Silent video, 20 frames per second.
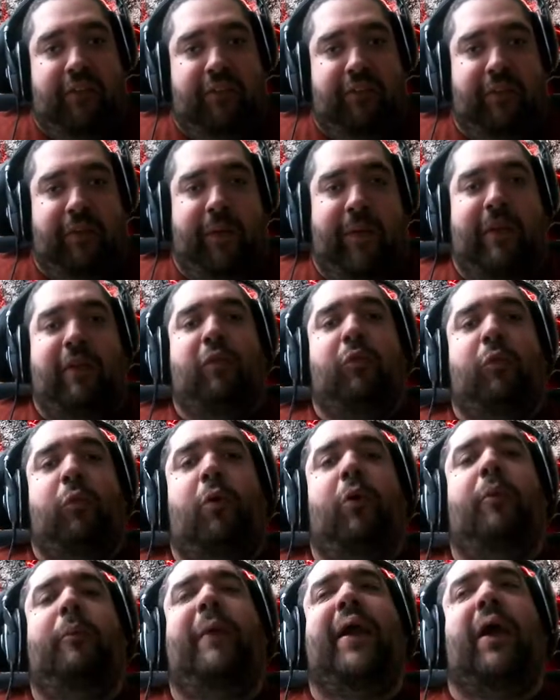So this
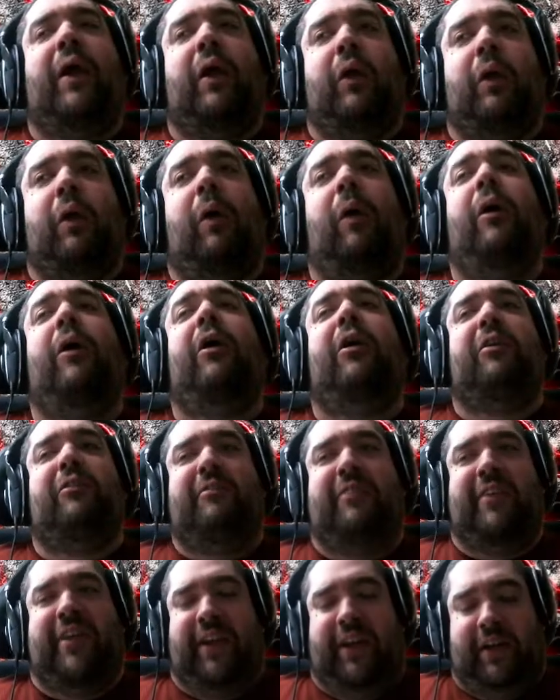will be a longer
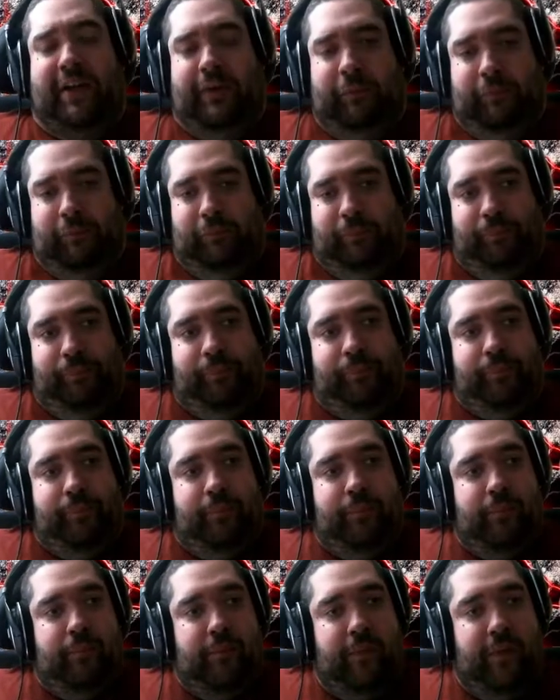video
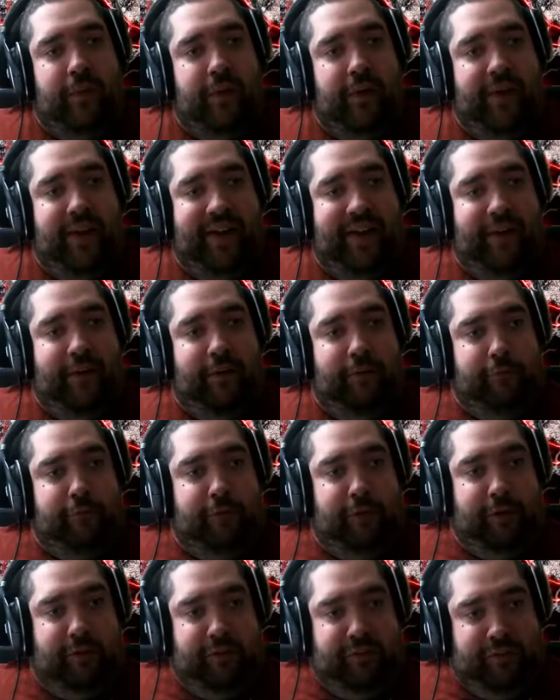
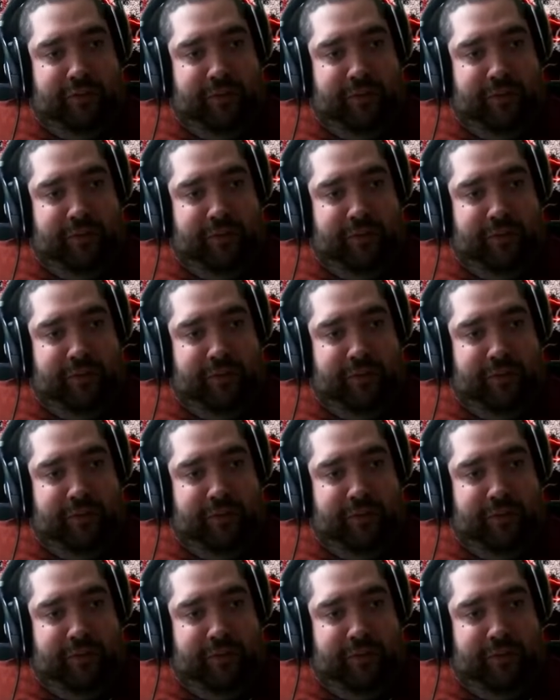first.